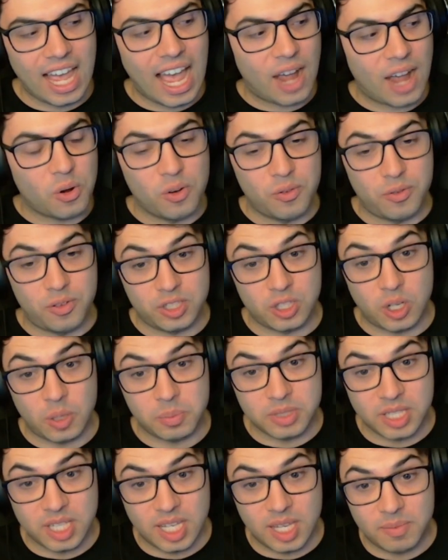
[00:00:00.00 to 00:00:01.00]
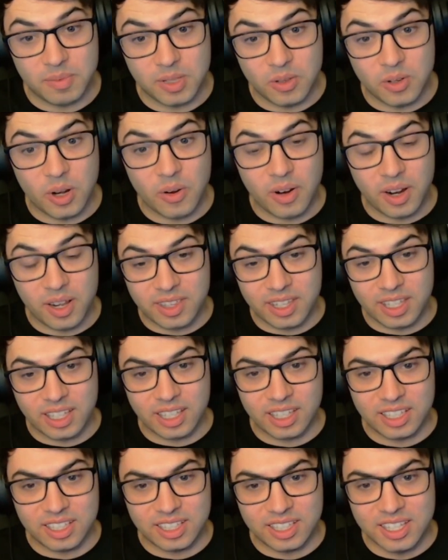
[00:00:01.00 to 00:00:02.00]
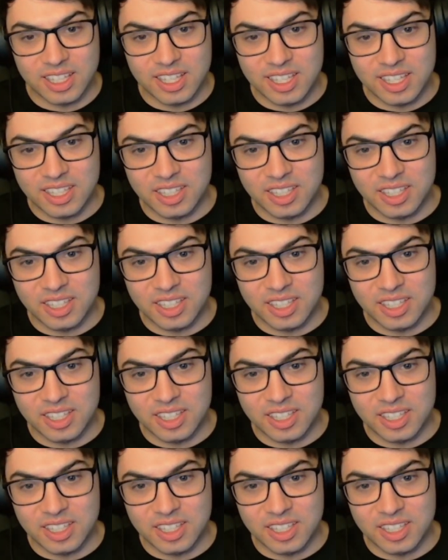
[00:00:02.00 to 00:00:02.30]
out of a top team. You know, I think